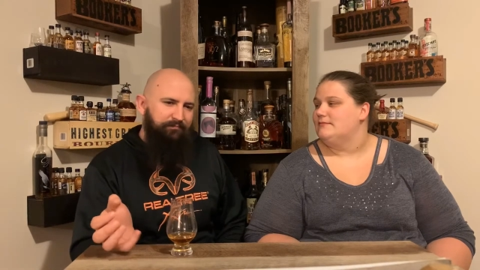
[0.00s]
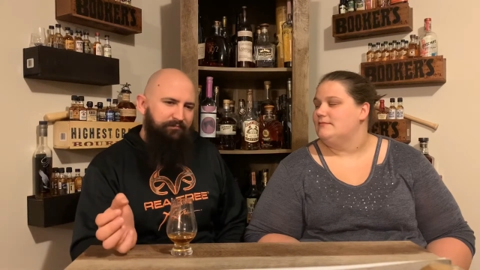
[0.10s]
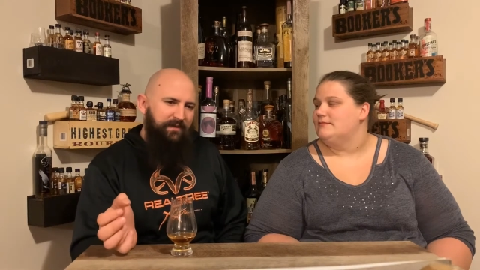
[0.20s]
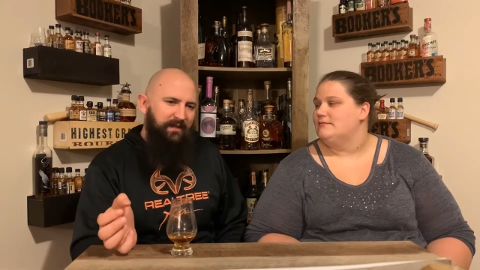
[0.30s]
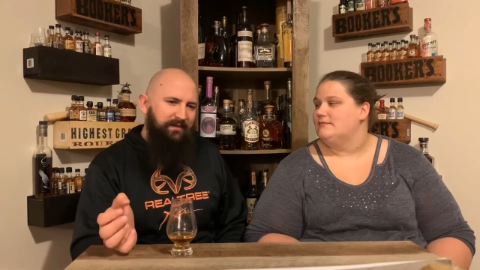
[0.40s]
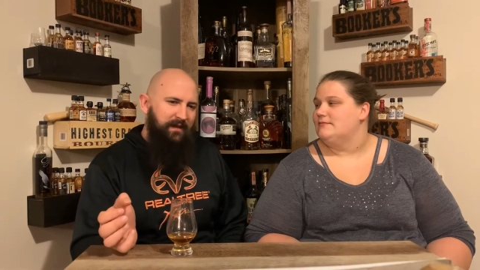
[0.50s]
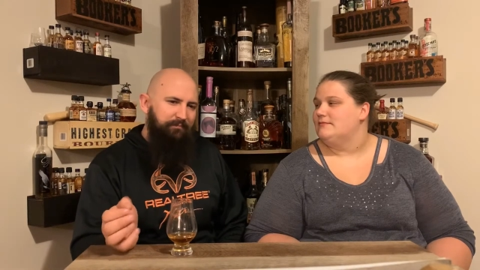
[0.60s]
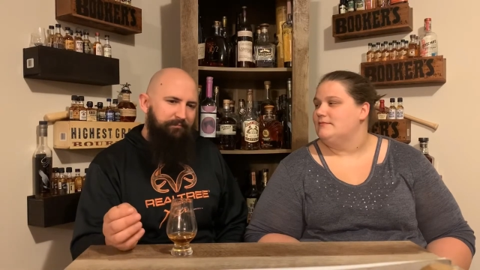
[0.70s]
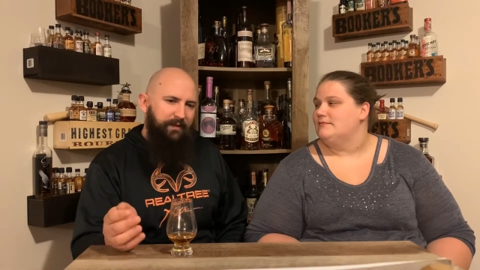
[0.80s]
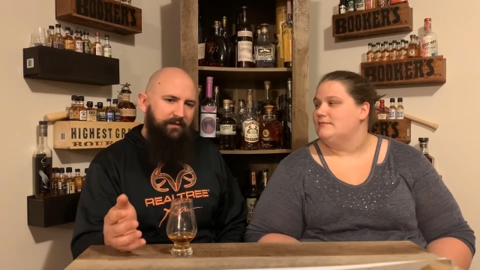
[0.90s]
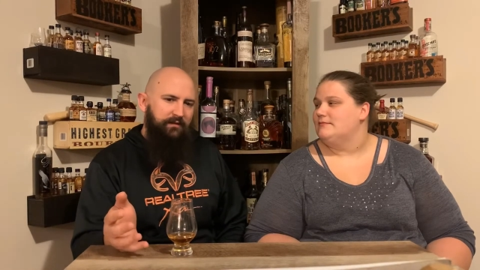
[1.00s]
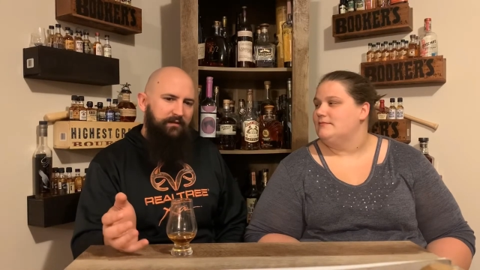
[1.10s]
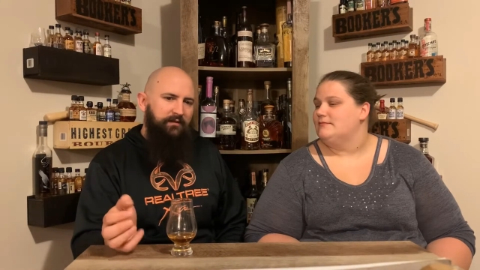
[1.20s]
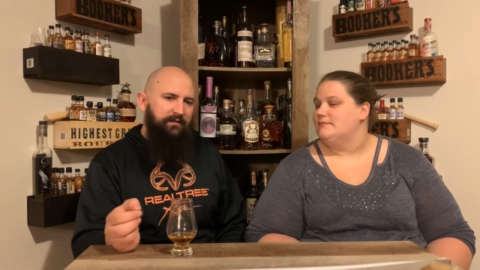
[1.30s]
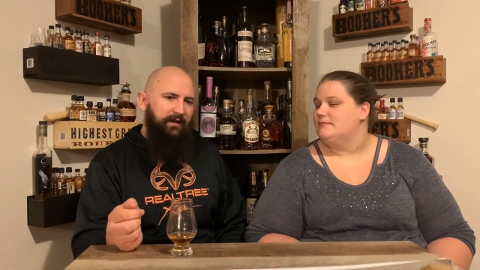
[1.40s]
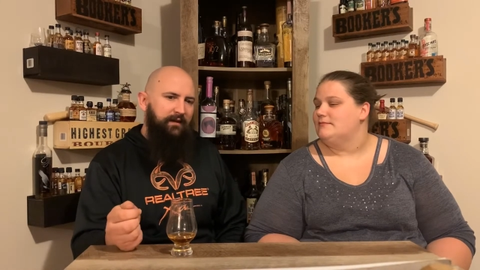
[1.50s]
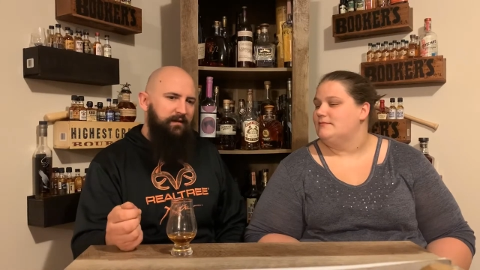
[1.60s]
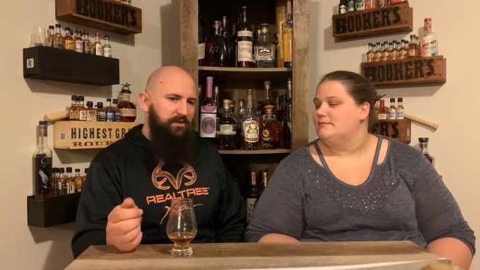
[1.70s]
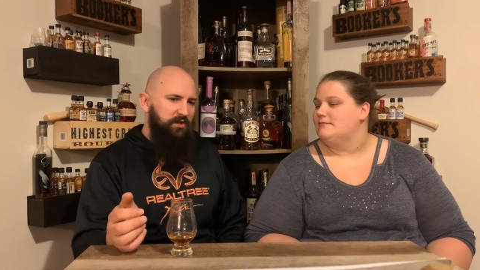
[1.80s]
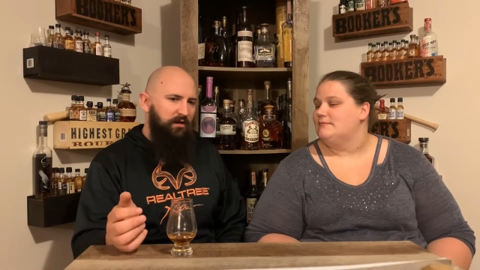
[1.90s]
Speaker 1: got that bitter
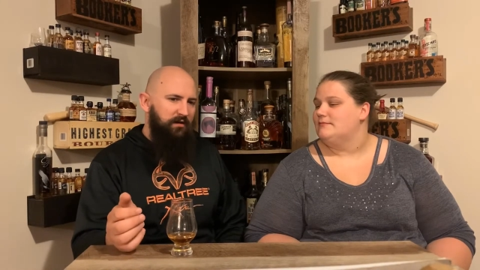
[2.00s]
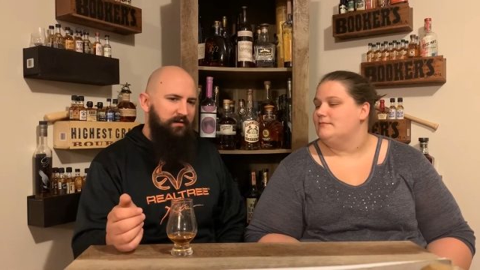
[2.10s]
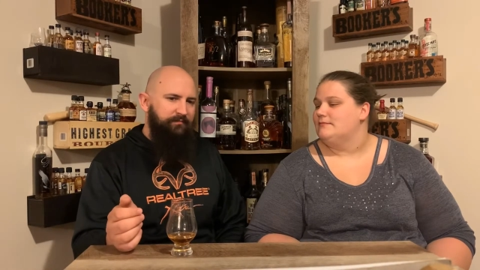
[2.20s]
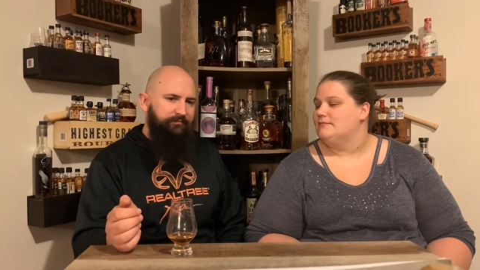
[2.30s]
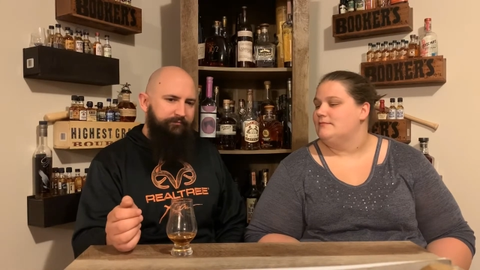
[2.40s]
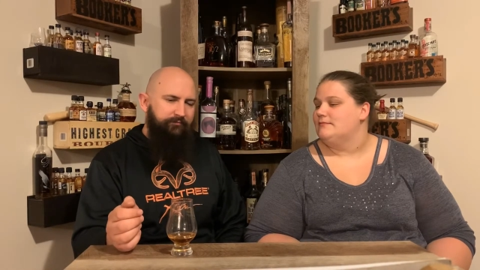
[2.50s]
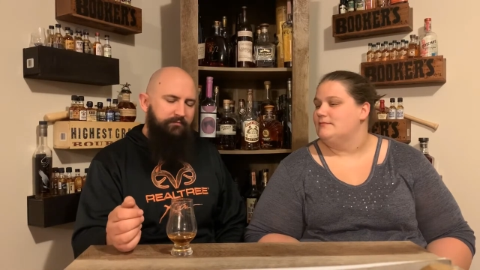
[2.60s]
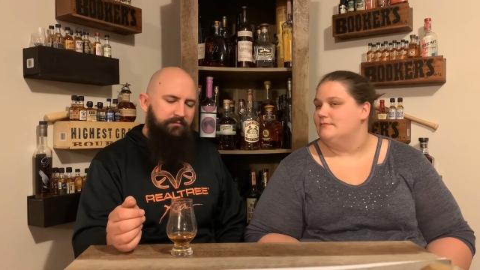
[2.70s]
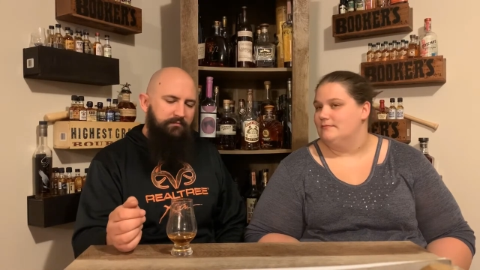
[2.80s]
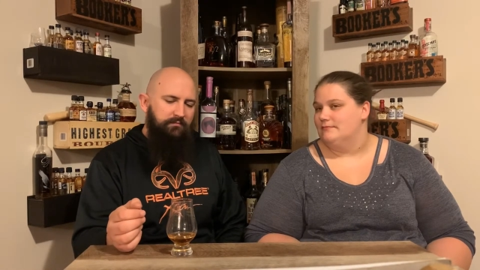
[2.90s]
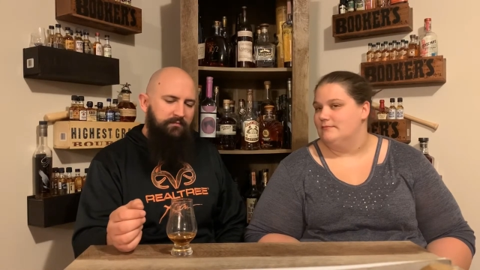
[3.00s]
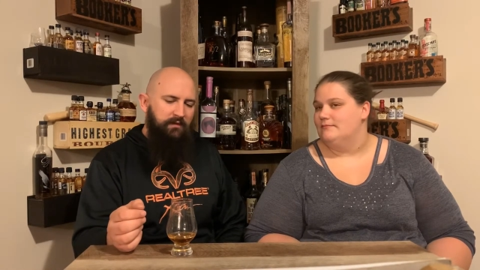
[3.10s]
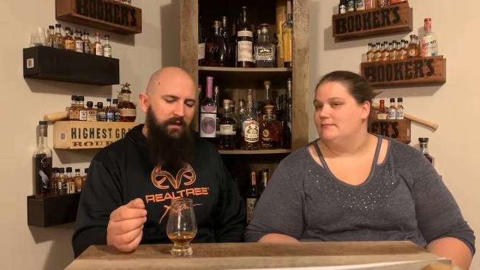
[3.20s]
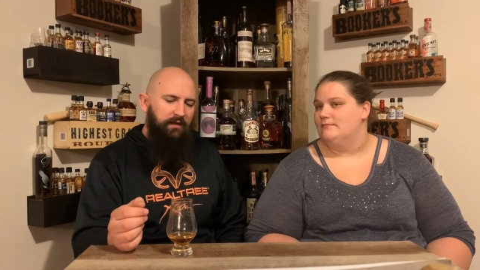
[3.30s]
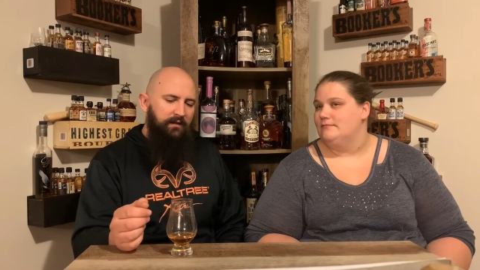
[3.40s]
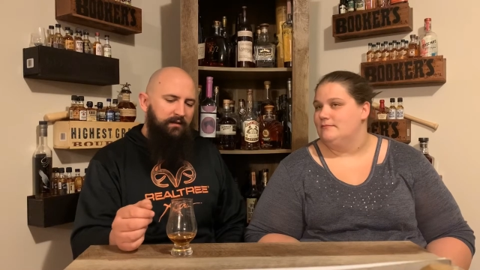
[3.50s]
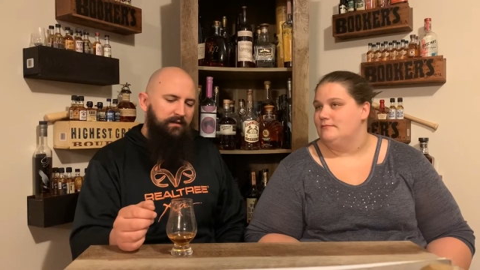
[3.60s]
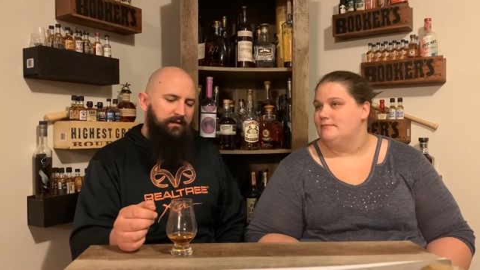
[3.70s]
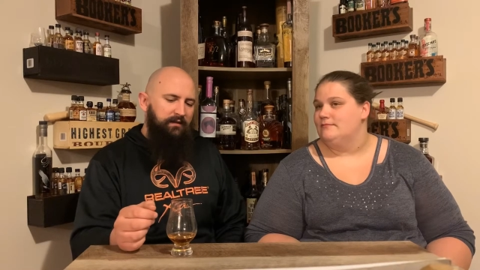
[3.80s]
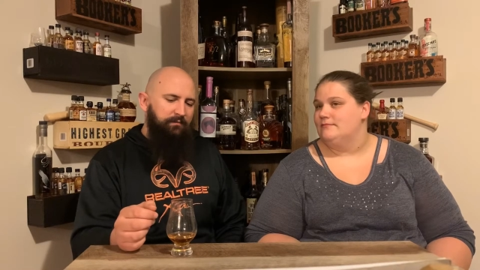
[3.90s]
tannic char mm.
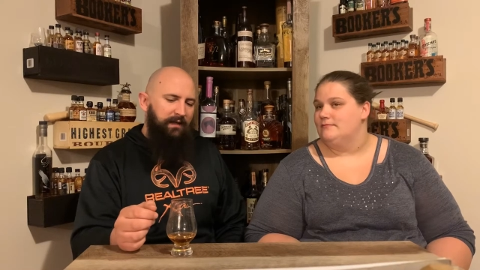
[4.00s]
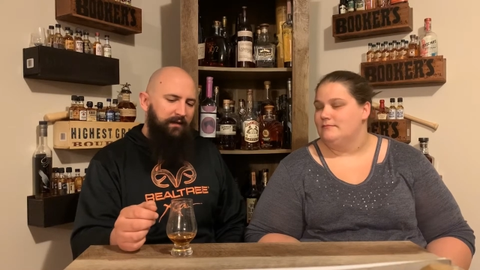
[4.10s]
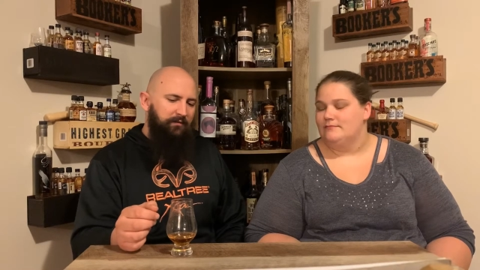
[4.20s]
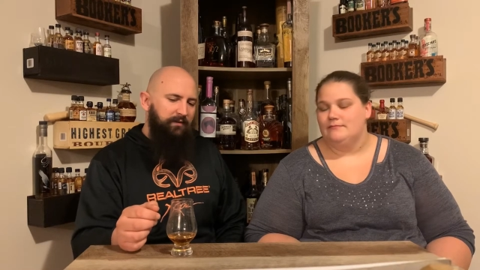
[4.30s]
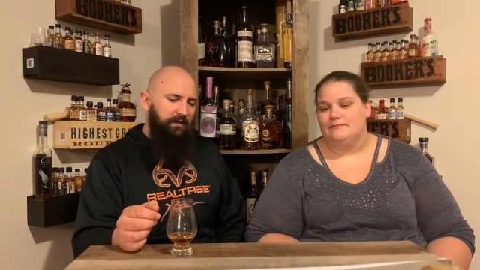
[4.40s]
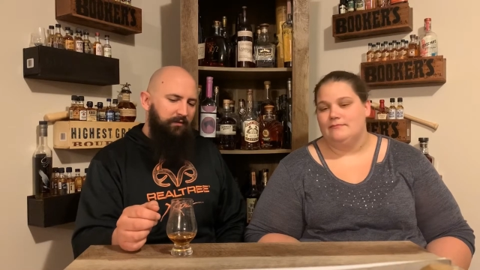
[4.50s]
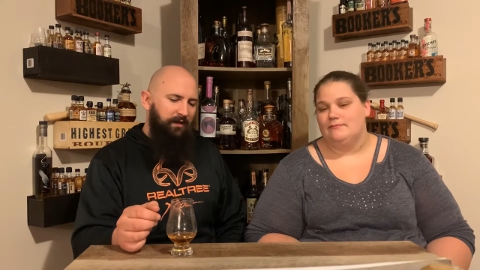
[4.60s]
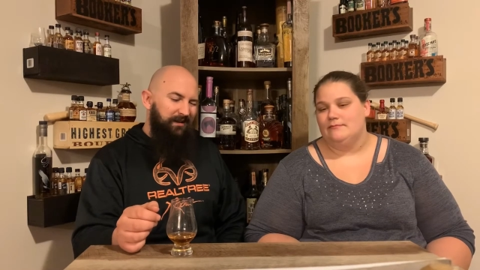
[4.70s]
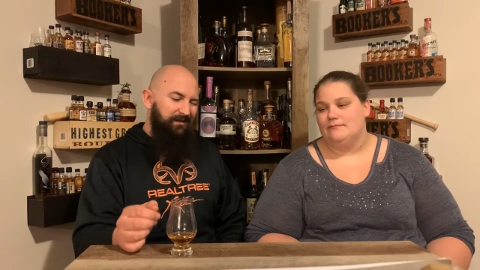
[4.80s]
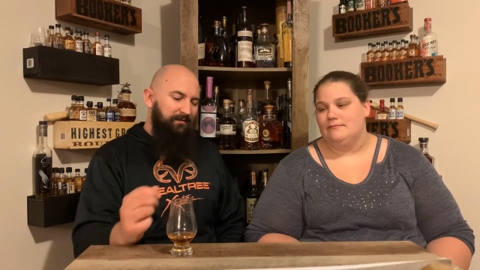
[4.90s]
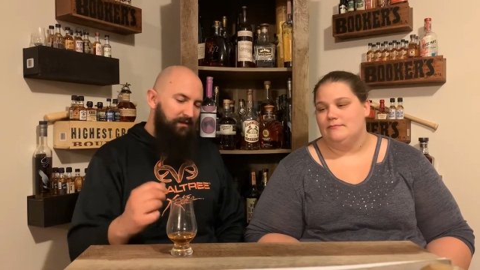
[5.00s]
in the back with that rye.